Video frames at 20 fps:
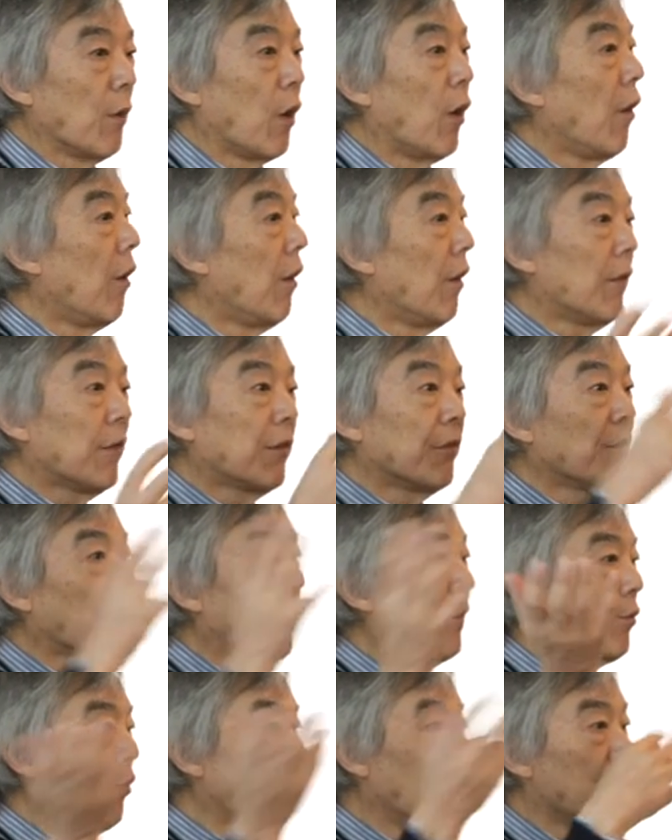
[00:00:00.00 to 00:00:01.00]
all the
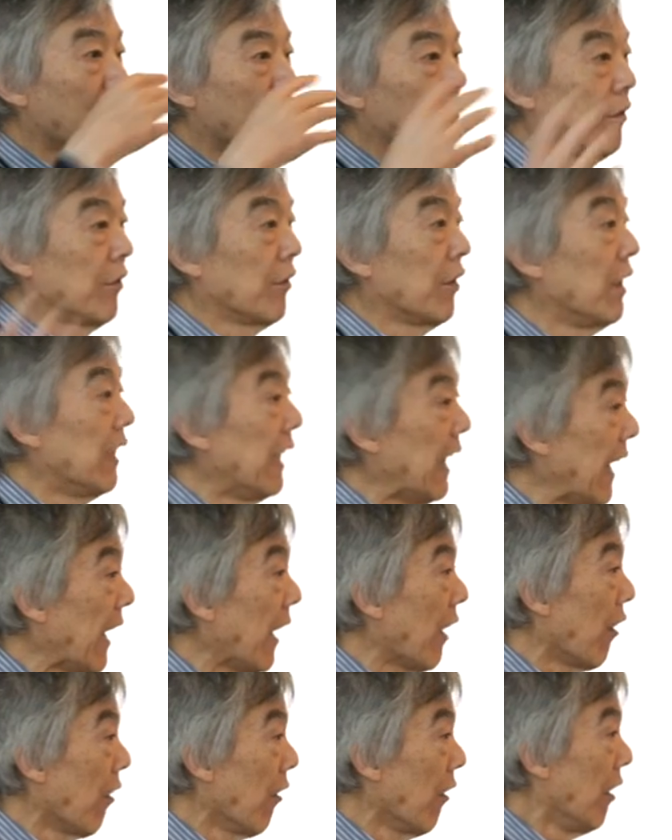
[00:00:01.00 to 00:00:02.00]
vibrations in the
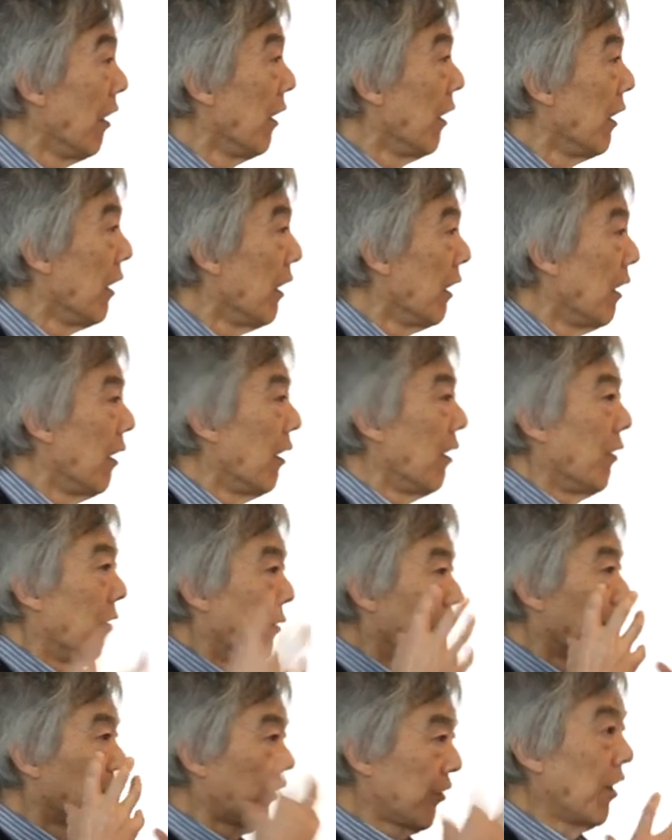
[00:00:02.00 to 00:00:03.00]
air
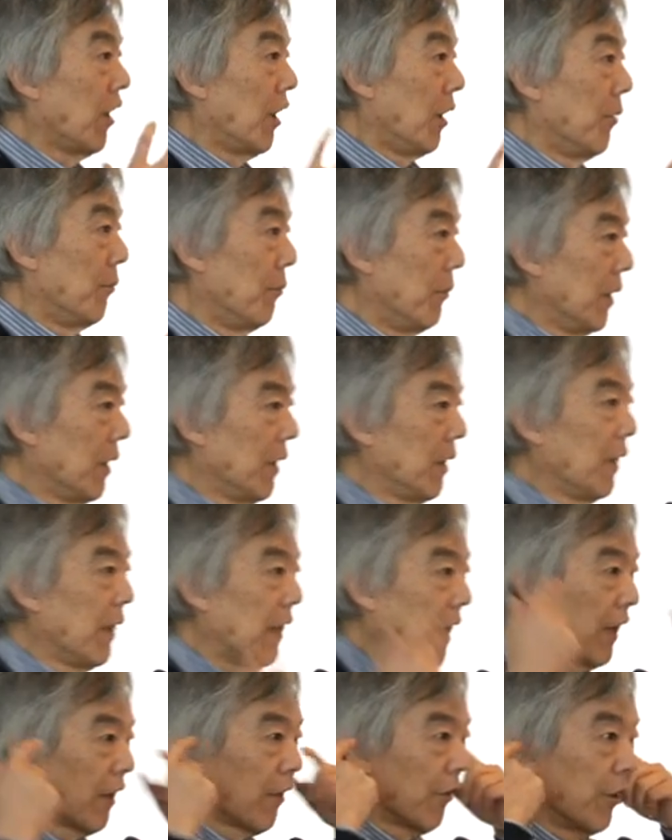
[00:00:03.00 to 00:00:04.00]
sum
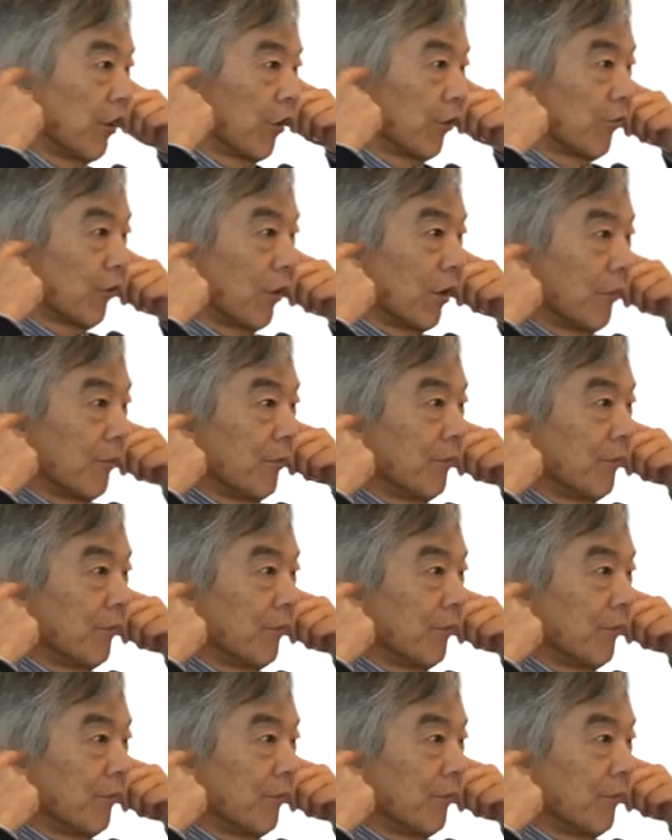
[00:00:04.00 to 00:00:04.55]
our eardrum.